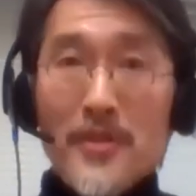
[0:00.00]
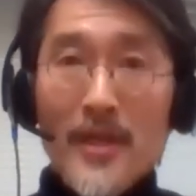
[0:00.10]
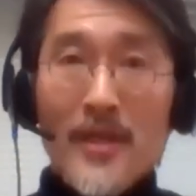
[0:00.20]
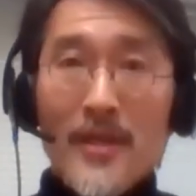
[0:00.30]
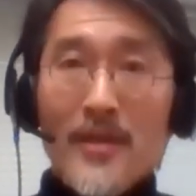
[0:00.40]

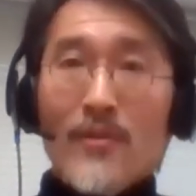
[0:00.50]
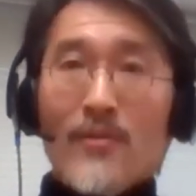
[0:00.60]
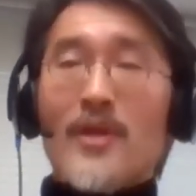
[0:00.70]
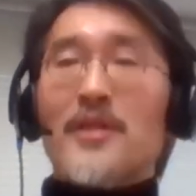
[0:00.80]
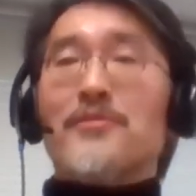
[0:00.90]
And
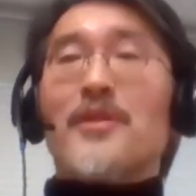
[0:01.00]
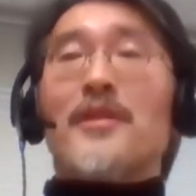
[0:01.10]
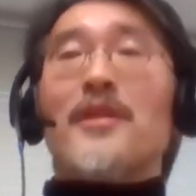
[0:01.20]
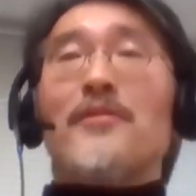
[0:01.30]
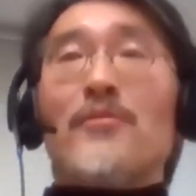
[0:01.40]
finally,
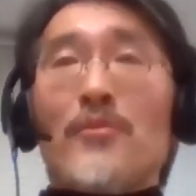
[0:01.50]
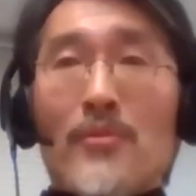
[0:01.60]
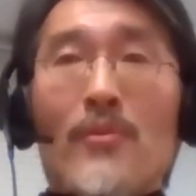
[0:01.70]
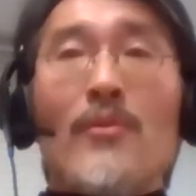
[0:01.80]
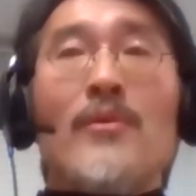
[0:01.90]
I
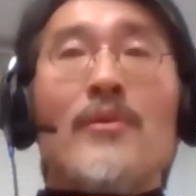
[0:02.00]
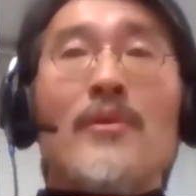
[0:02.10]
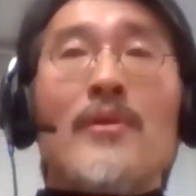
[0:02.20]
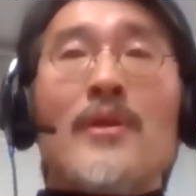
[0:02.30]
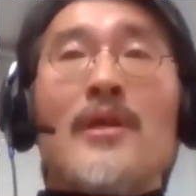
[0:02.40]
learned
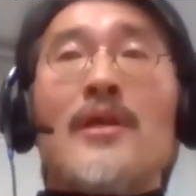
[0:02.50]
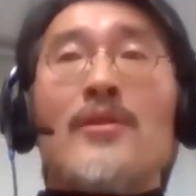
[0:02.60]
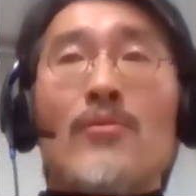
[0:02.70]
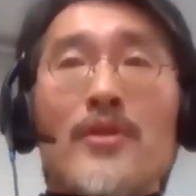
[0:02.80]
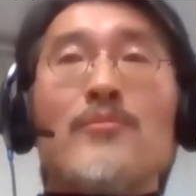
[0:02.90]

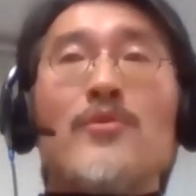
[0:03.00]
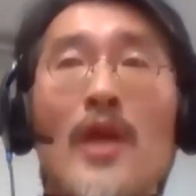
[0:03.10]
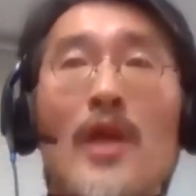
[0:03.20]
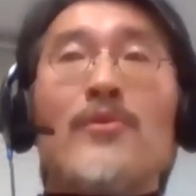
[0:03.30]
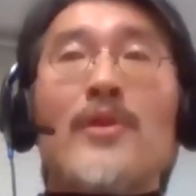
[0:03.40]
that
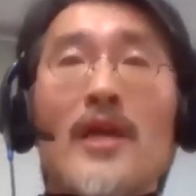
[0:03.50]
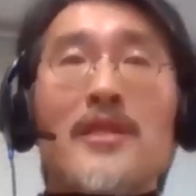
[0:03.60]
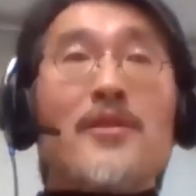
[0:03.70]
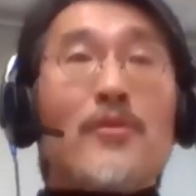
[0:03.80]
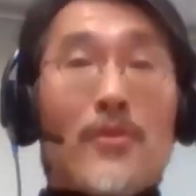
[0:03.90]
he
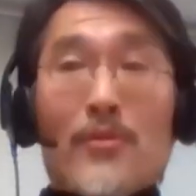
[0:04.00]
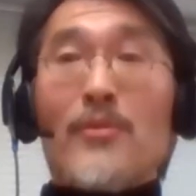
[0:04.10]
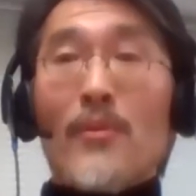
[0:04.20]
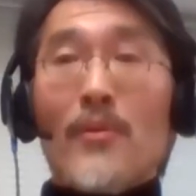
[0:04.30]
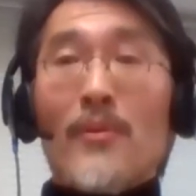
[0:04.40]
was a
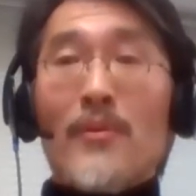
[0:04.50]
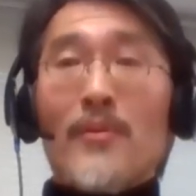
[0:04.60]
person